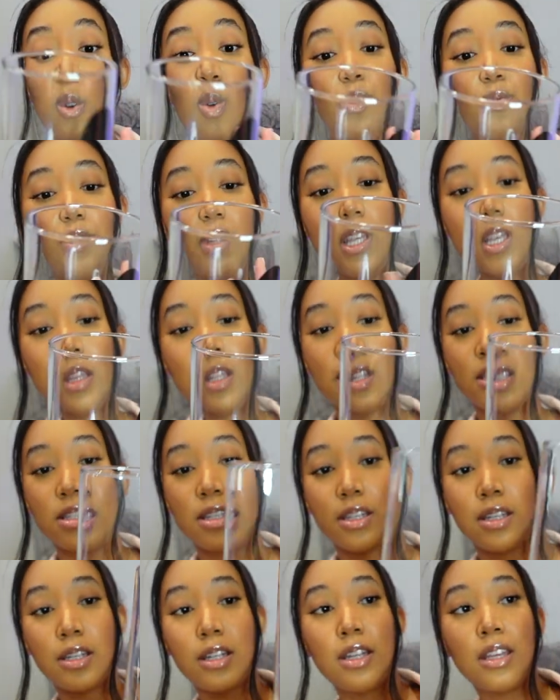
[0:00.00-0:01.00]
Hopefully it looks
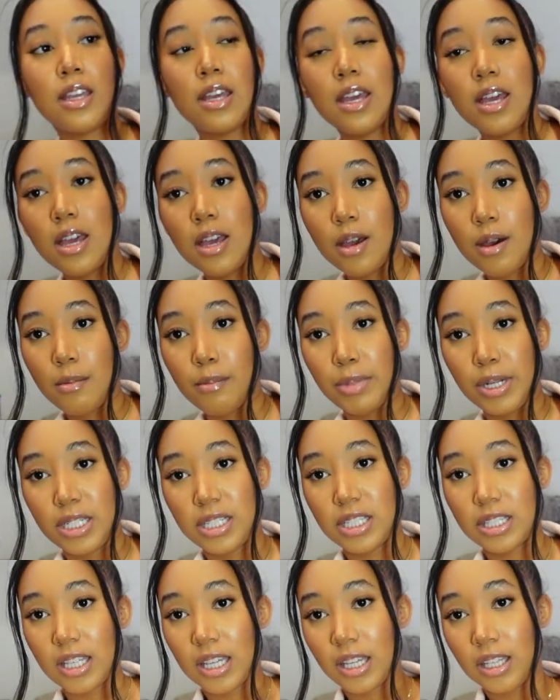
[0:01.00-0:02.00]
good but
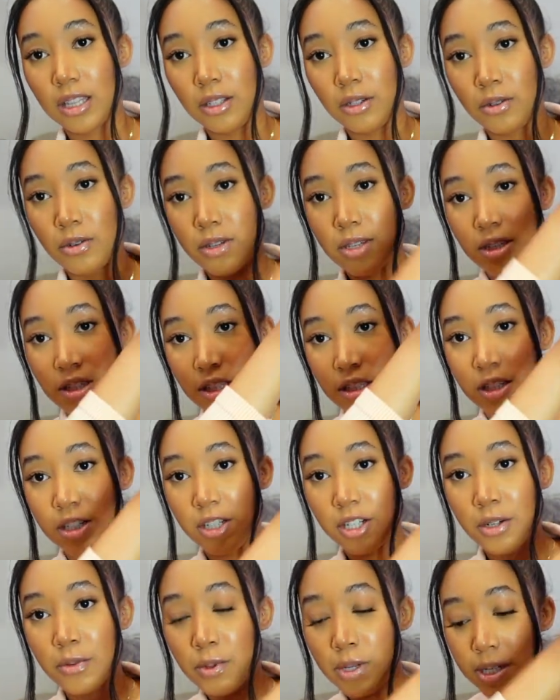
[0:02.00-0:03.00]
it's just like a little
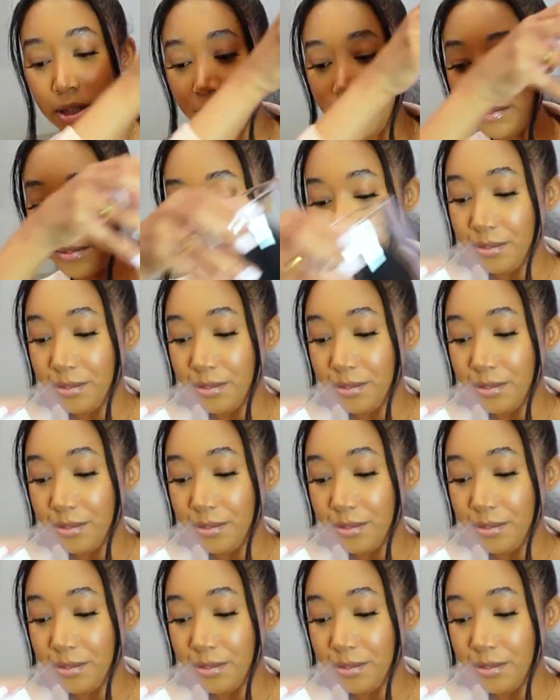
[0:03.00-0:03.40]
cylinder one.